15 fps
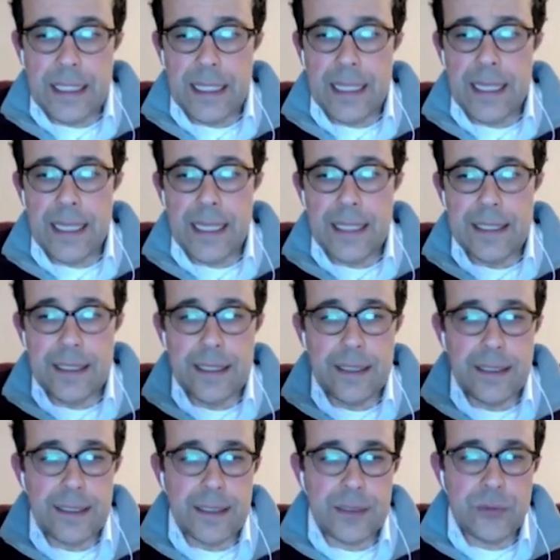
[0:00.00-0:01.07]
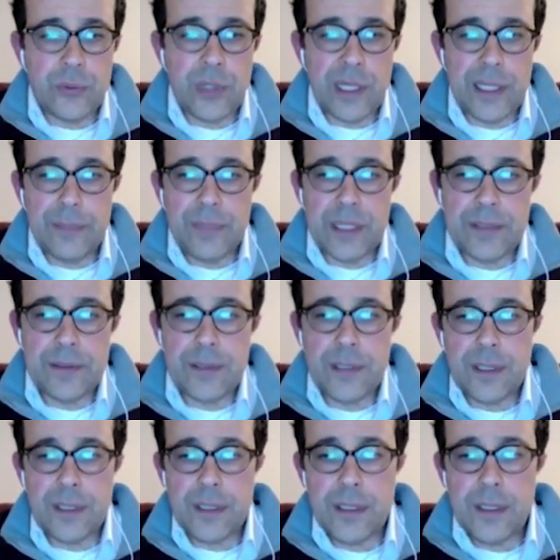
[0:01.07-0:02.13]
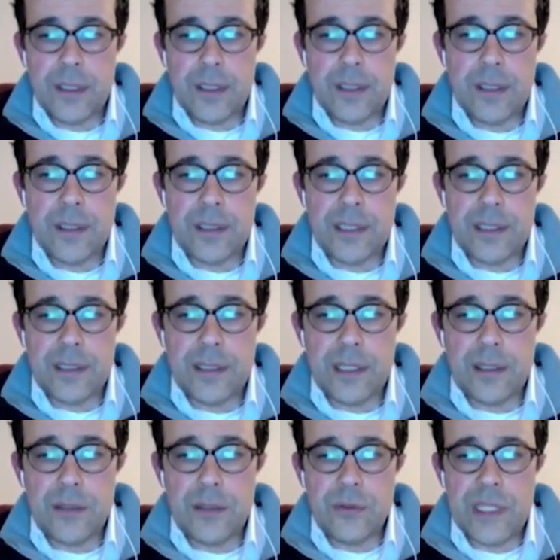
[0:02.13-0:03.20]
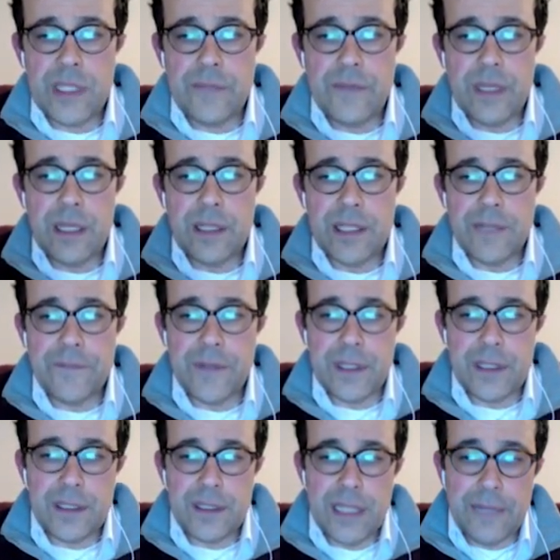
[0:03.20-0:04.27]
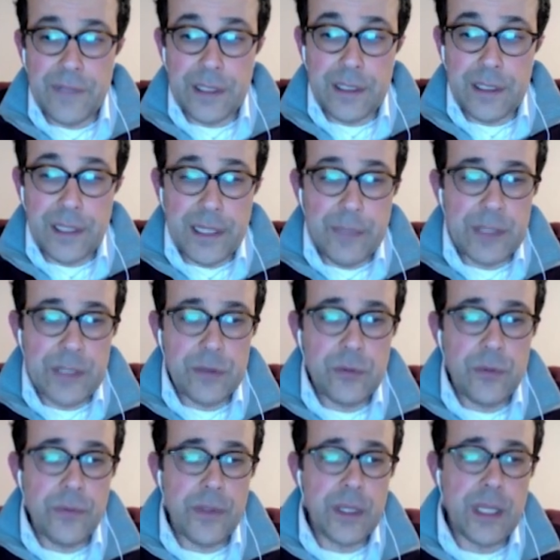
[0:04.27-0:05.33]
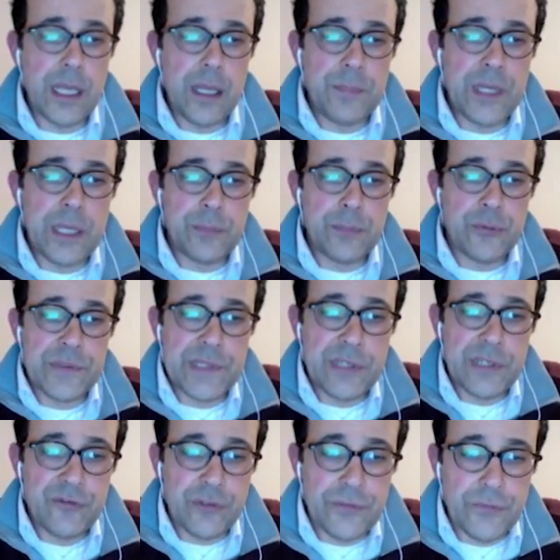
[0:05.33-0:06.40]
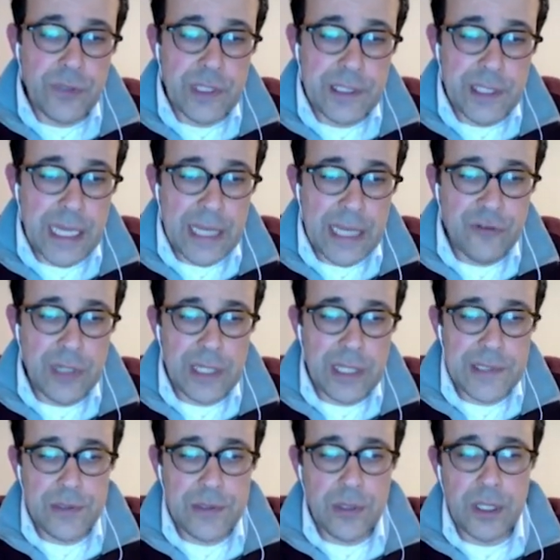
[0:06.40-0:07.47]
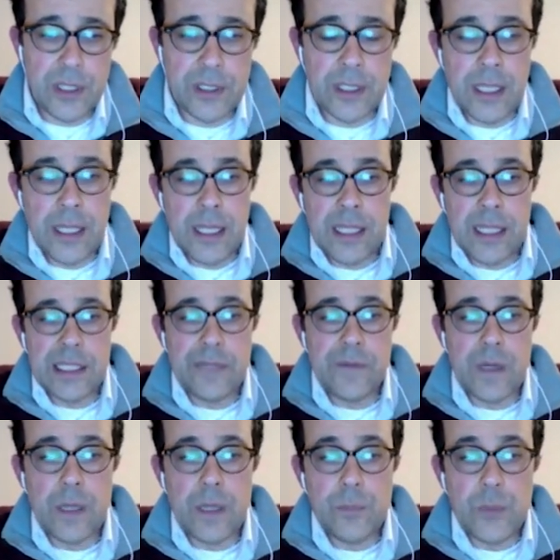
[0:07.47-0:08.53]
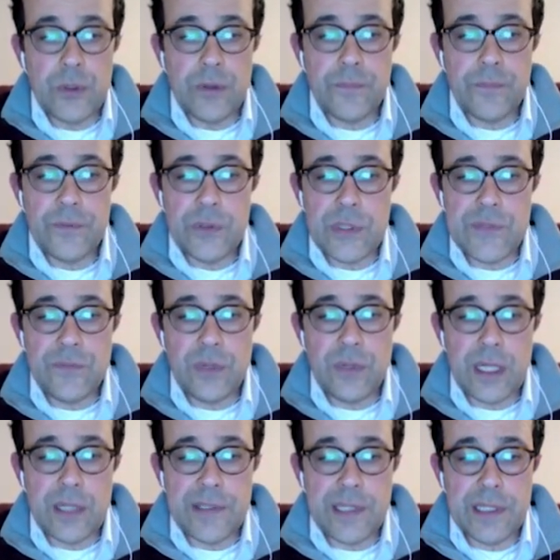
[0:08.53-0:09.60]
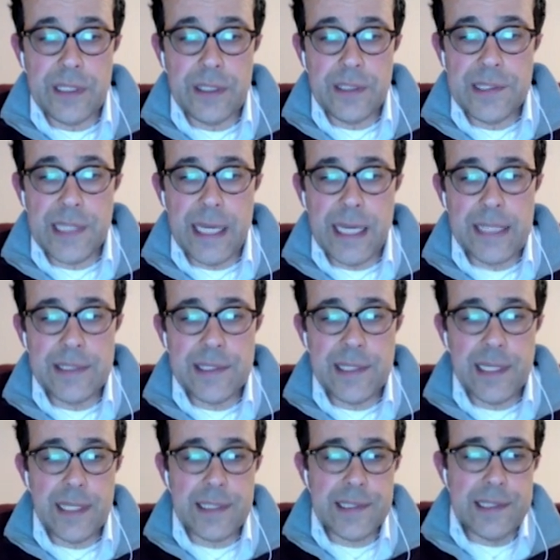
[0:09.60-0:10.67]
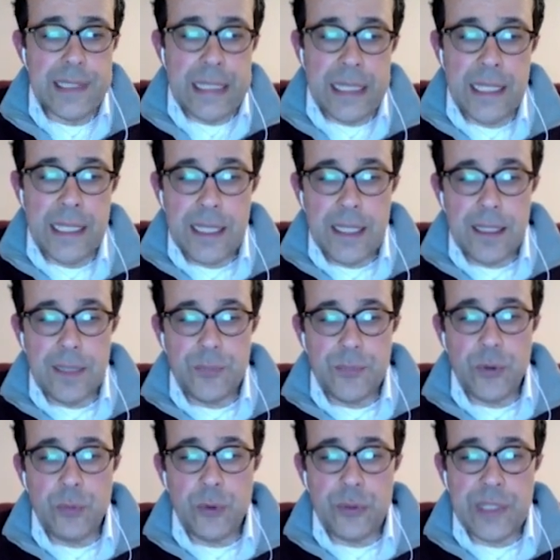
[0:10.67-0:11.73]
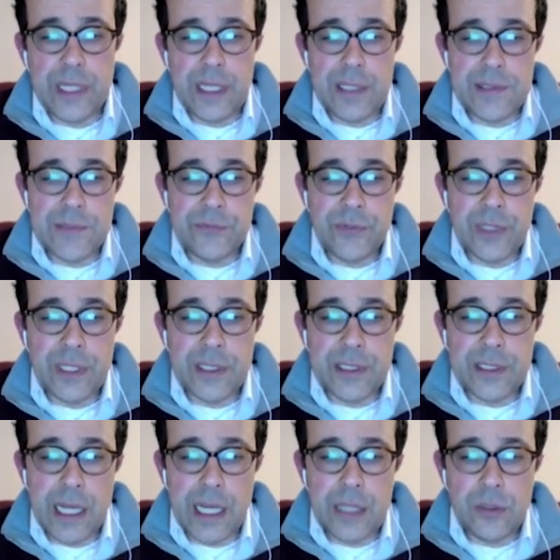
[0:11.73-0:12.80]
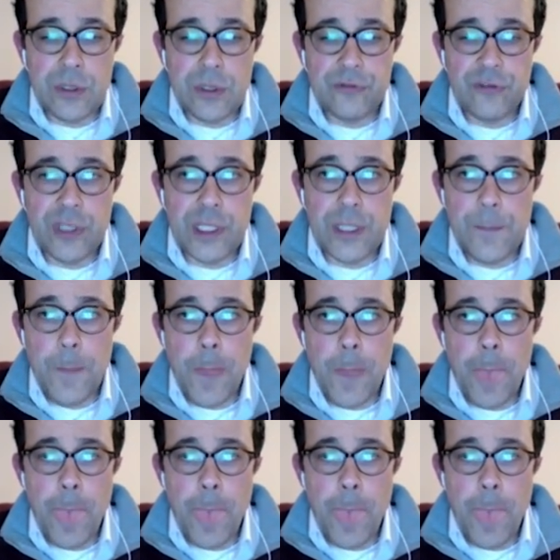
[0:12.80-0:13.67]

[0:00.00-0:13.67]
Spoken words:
and to limit, giving a definite limit to the appeal procedure for litigation and so on, development of useful arts and sciences, promoting industry and technology,